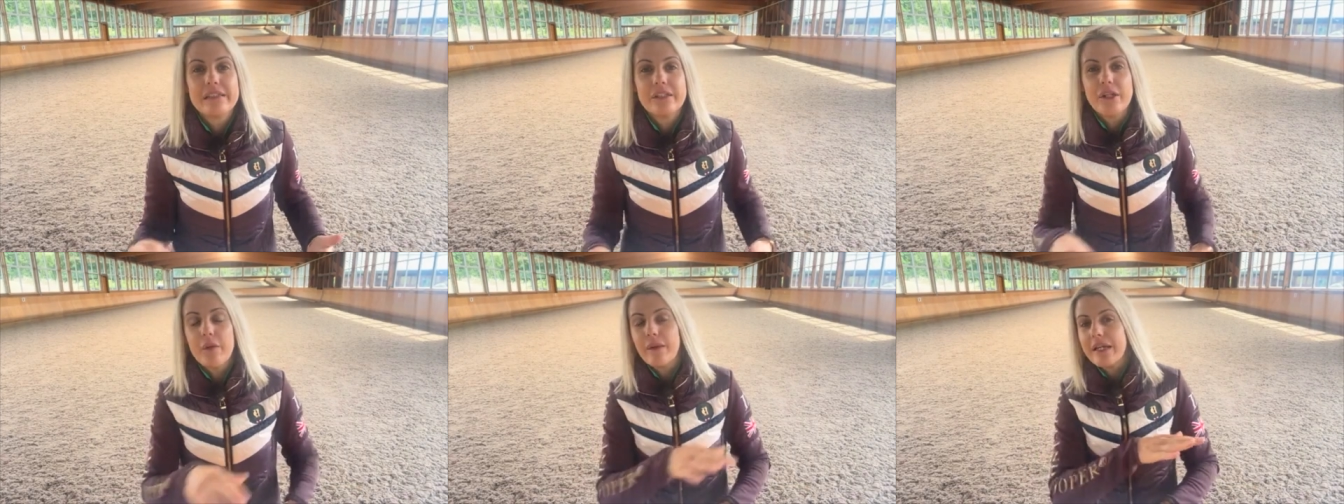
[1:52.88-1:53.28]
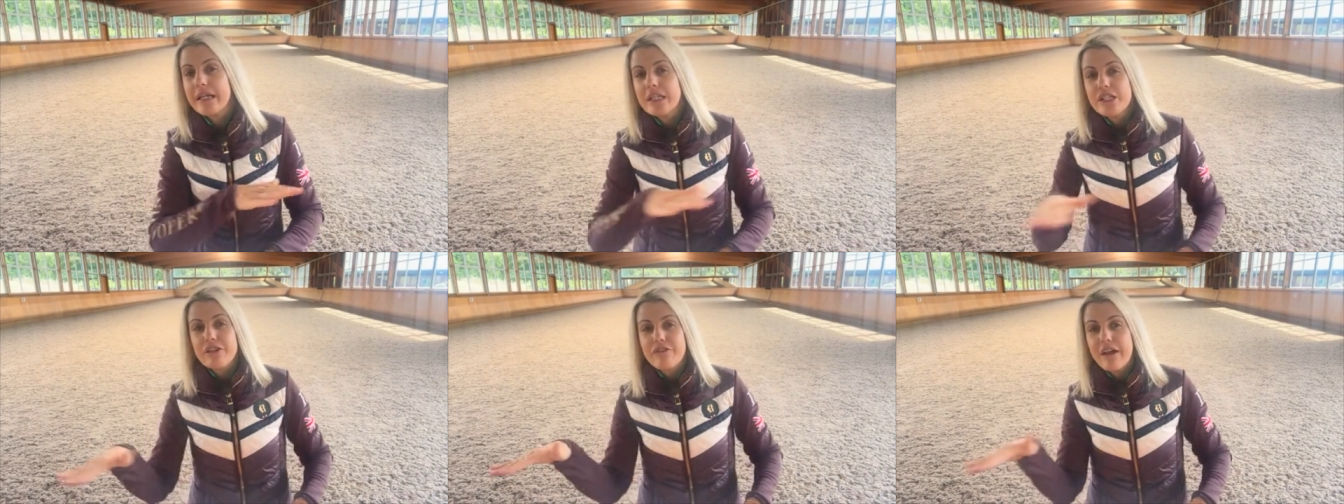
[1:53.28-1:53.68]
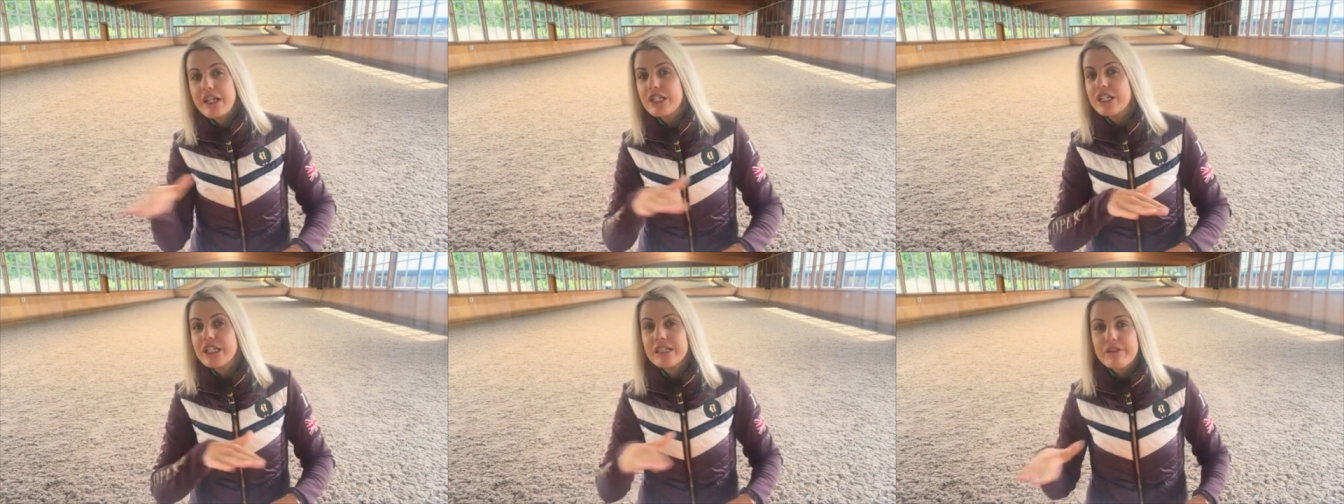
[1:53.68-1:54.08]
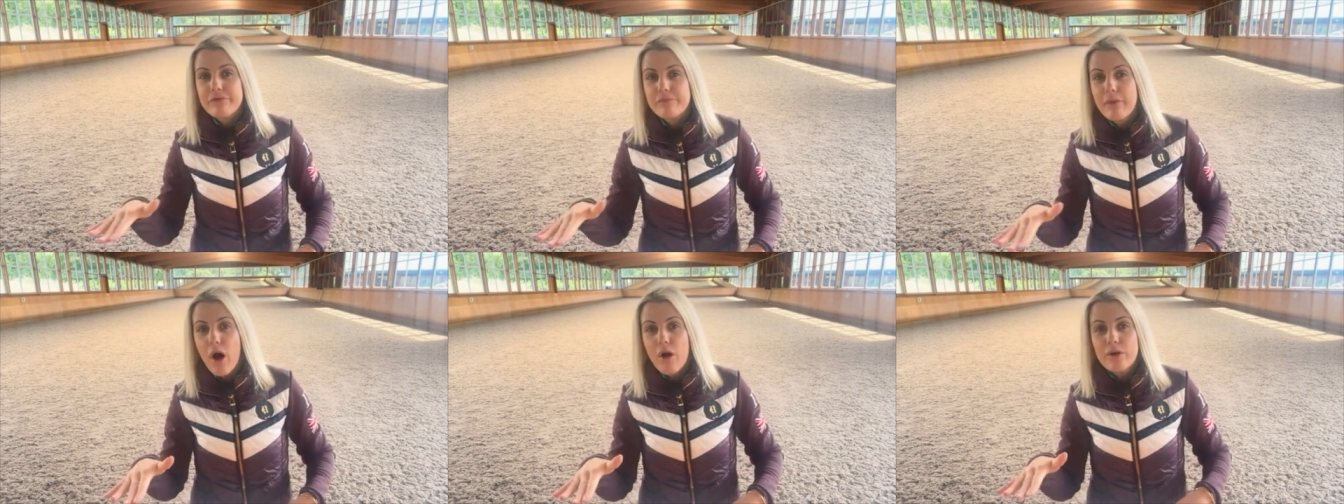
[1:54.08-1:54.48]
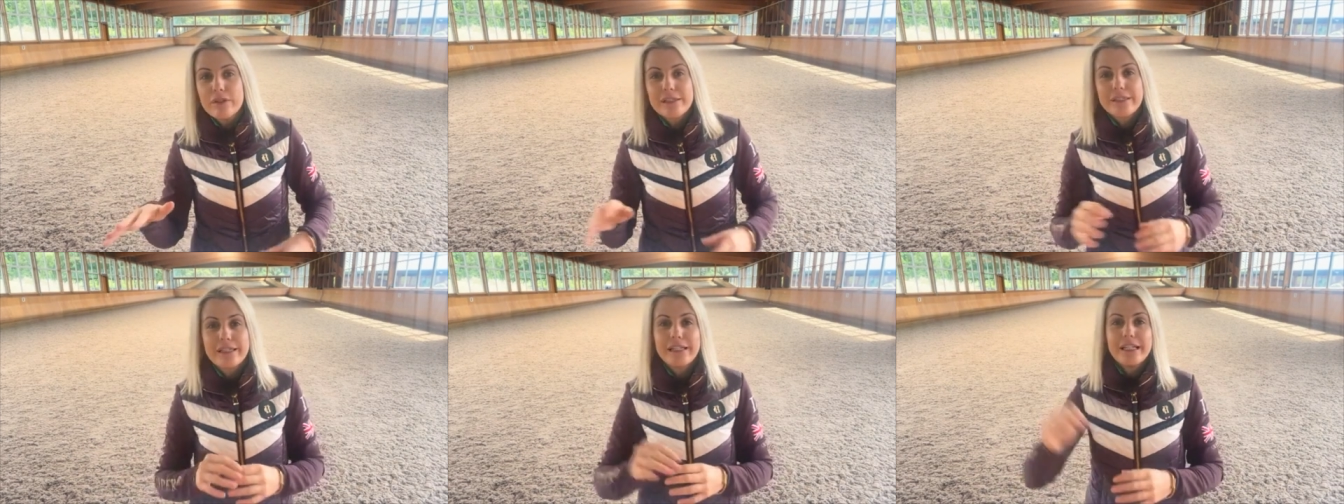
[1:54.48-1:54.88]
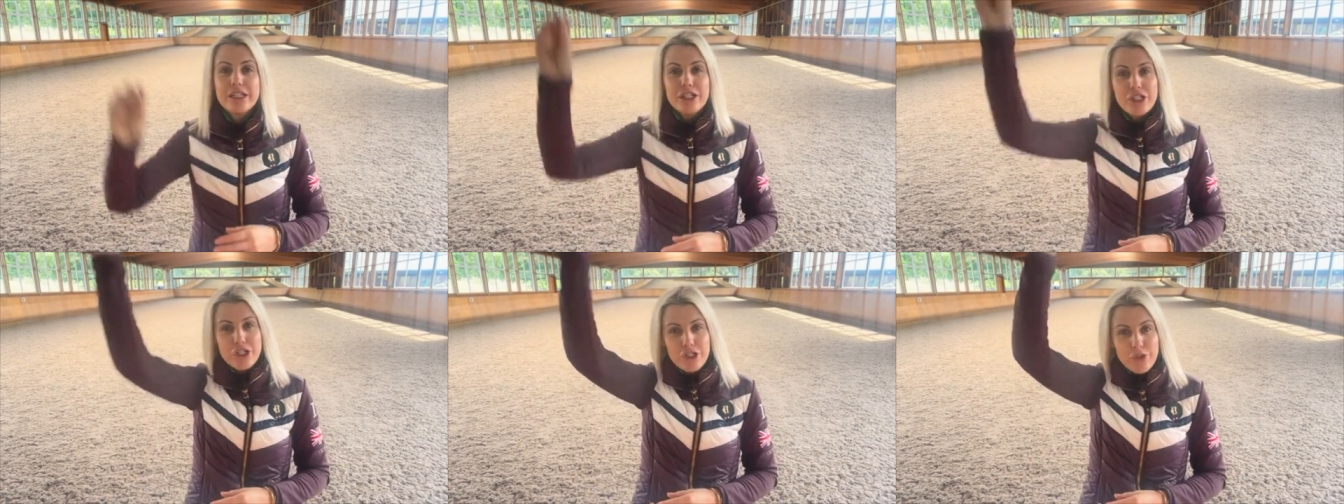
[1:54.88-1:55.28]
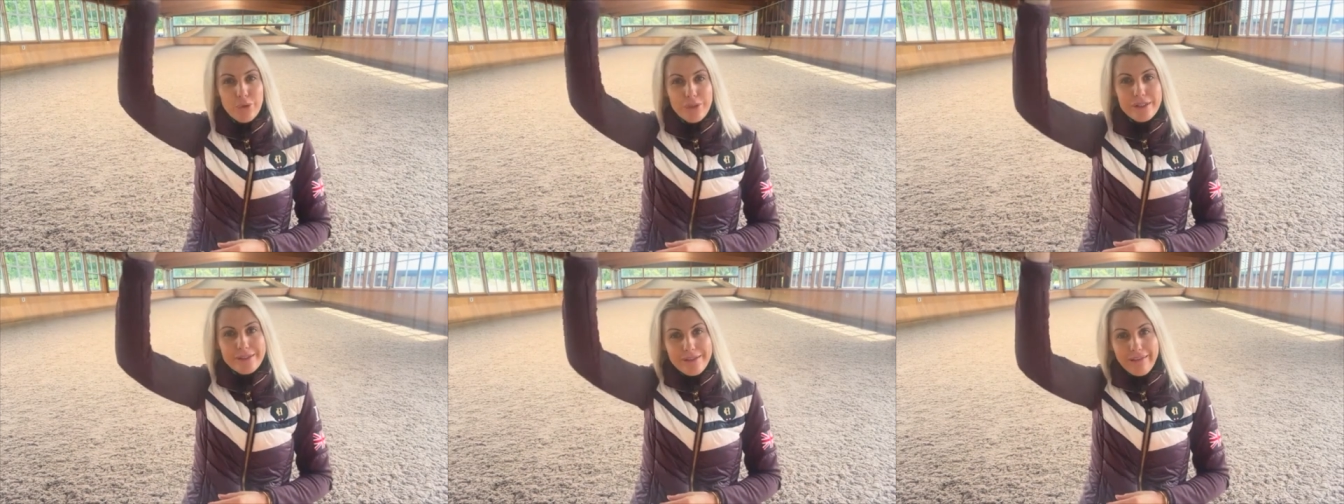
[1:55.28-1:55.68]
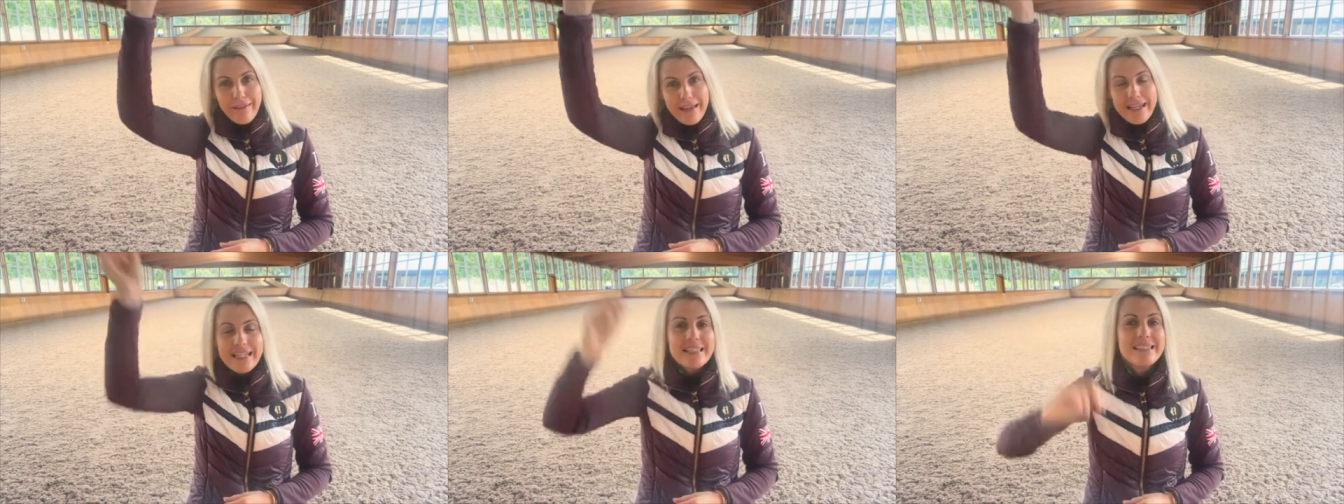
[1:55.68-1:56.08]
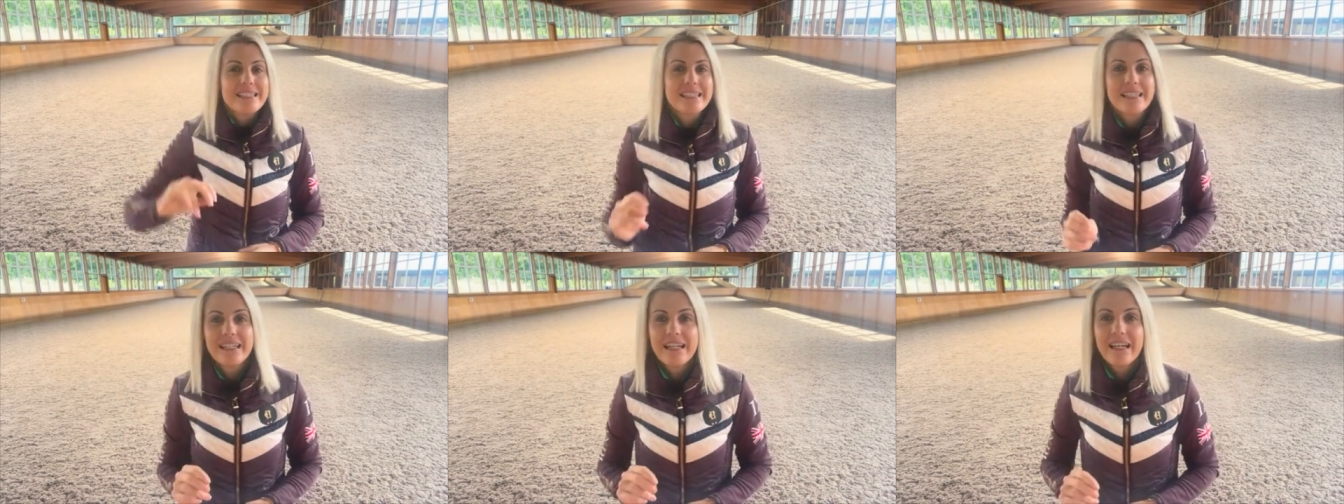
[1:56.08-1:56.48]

You know, eat your veggies most and eat your sugars the least.